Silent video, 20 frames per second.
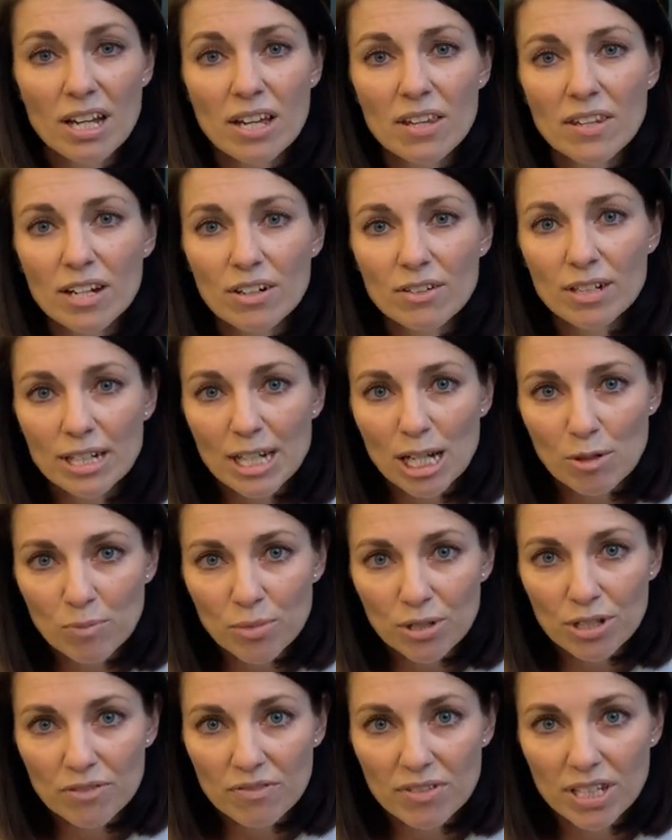There are a
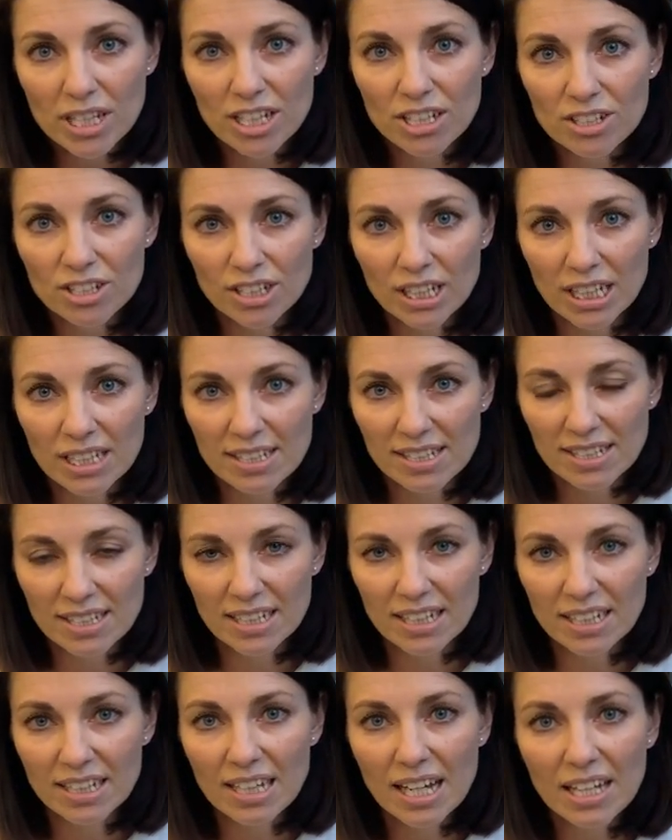number of things to consider,